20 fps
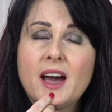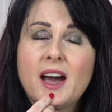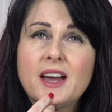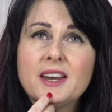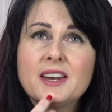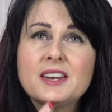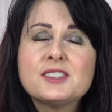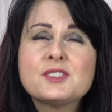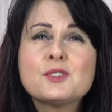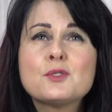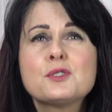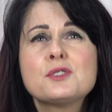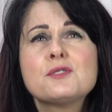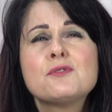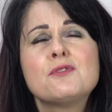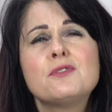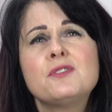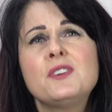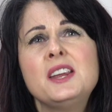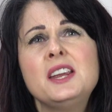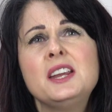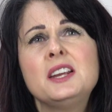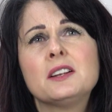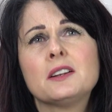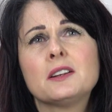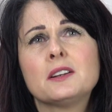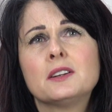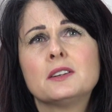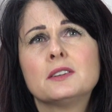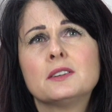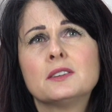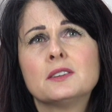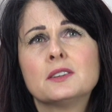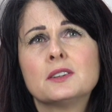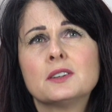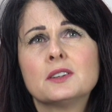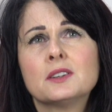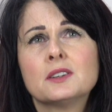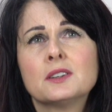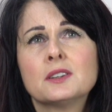I sort of feel,
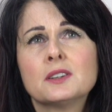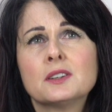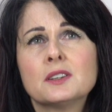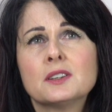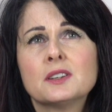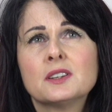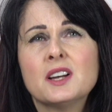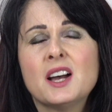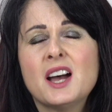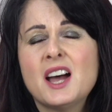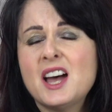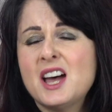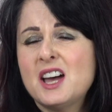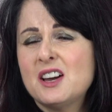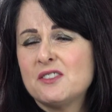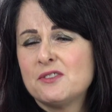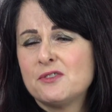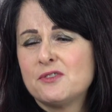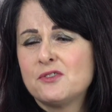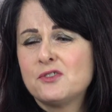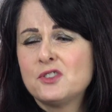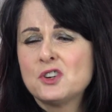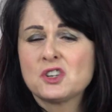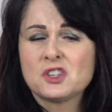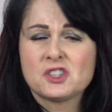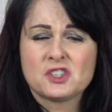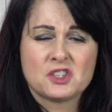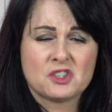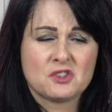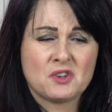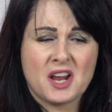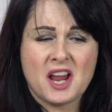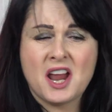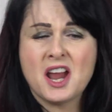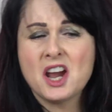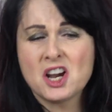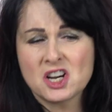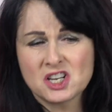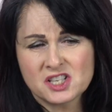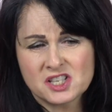fuck it, who
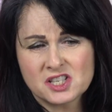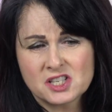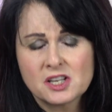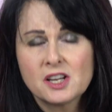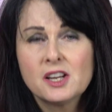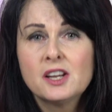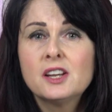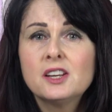cares?